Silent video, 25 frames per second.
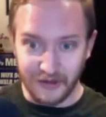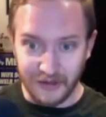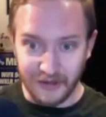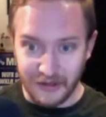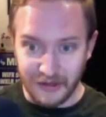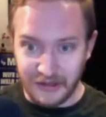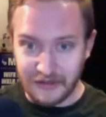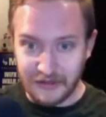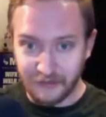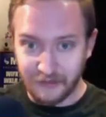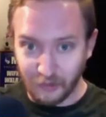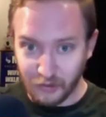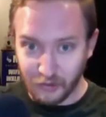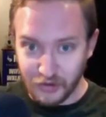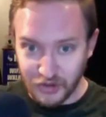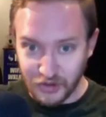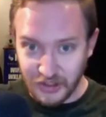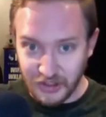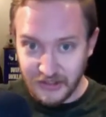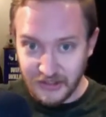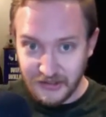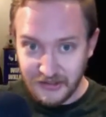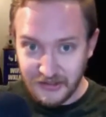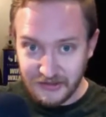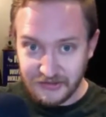evil
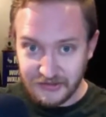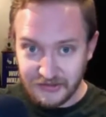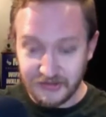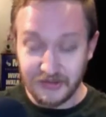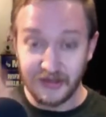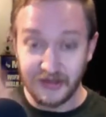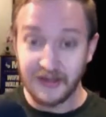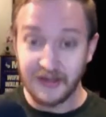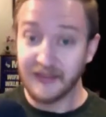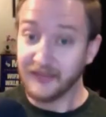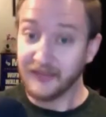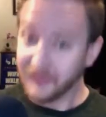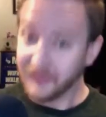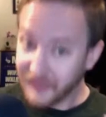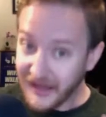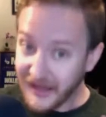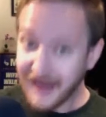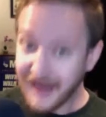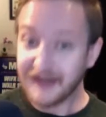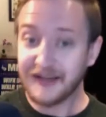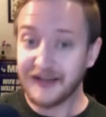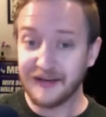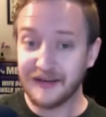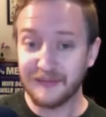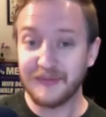genius.
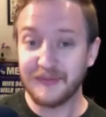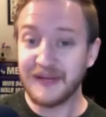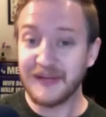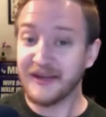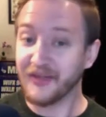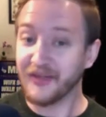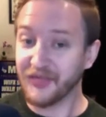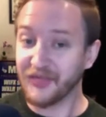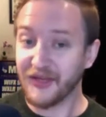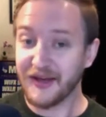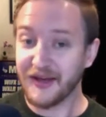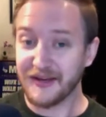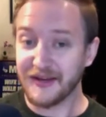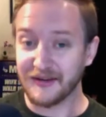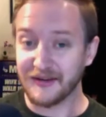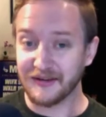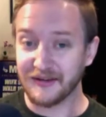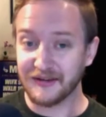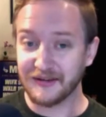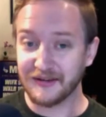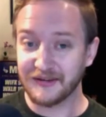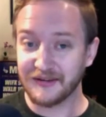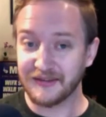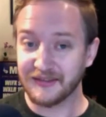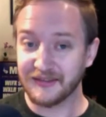That can be a thing.
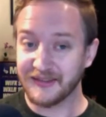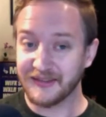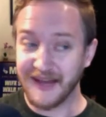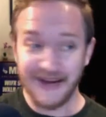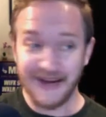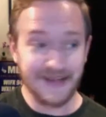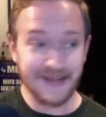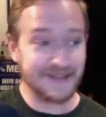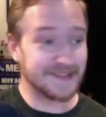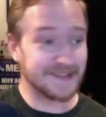That is